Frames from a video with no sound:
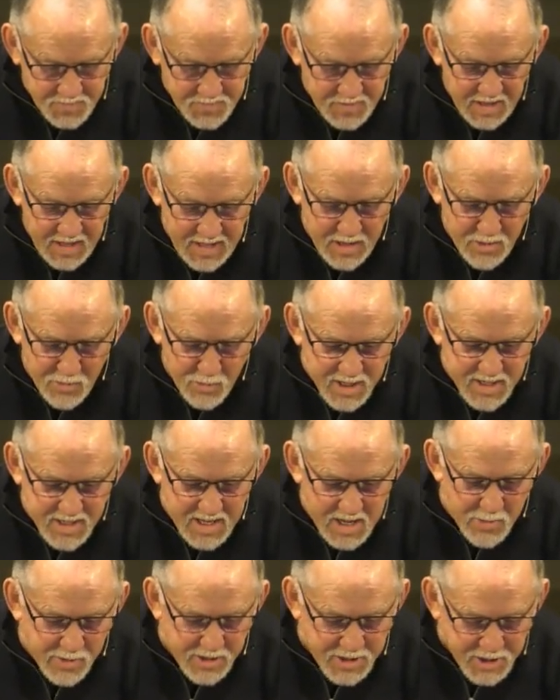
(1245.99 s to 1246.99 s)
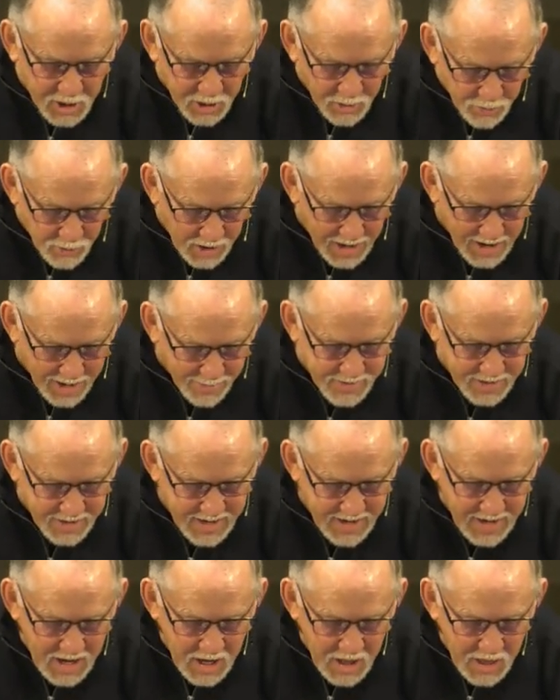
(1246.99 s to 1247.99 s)
It was corrupt.
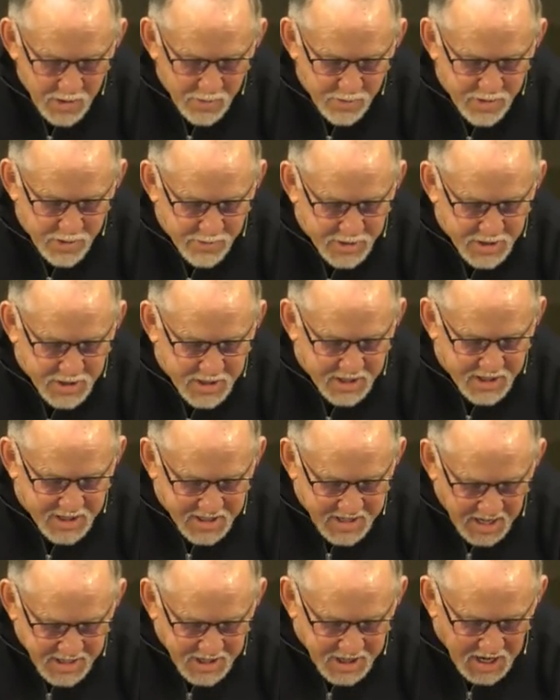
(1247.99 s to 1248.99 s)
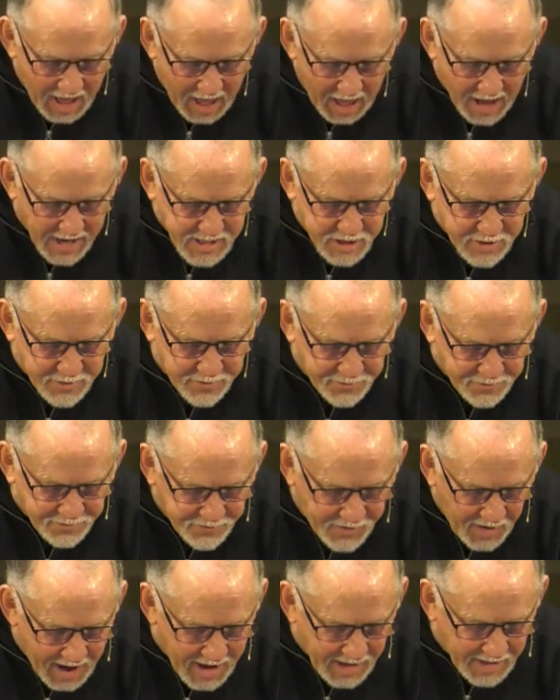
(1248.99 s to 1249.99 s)
There was such acts of
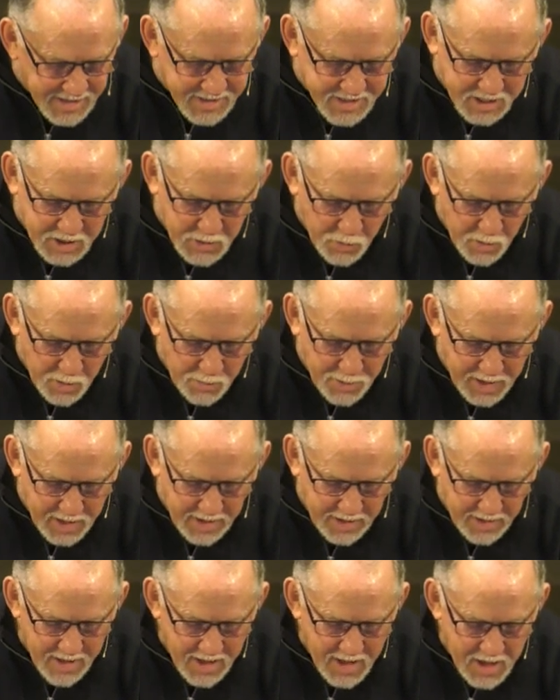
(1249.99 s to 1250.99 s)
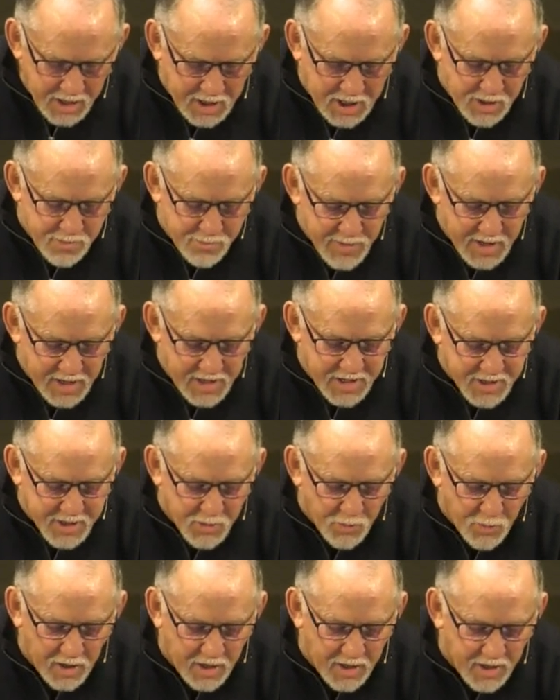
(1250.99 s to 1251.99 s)
violence that were being
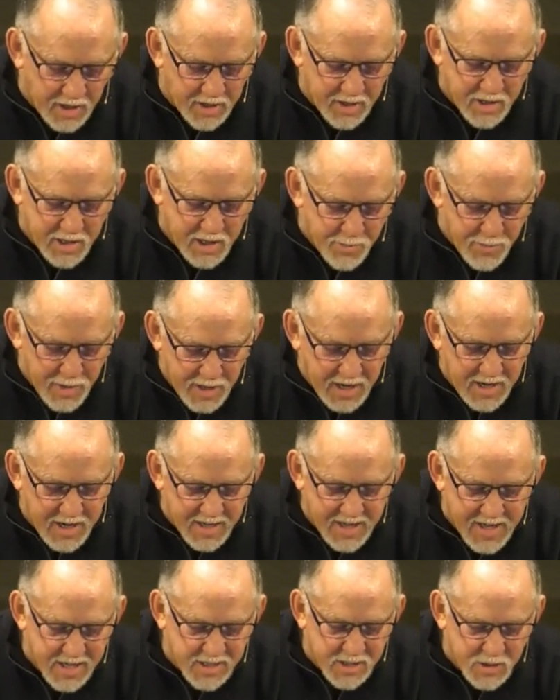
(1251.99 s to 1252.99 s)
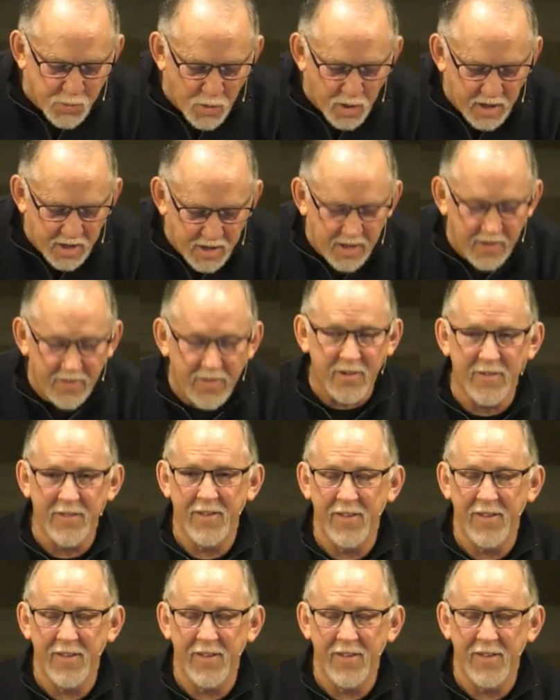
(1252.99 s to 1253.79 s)
committed against one another.